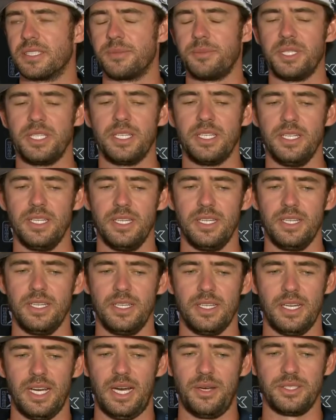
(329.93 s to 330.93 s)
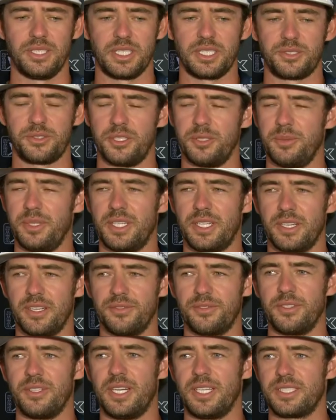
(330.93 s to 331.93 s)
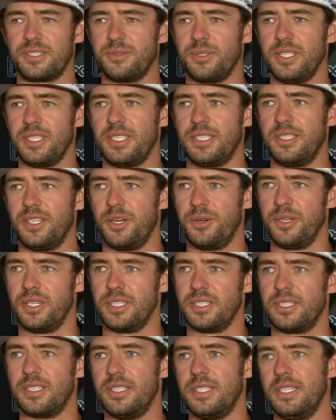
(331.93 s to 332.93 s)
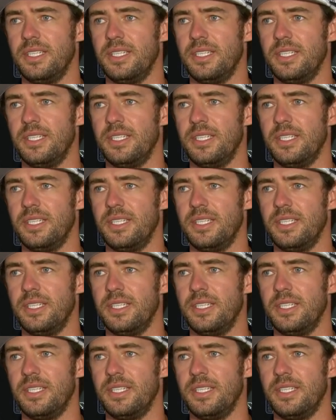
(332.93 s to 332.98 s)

I mean, I was extremely careful last week, knowing,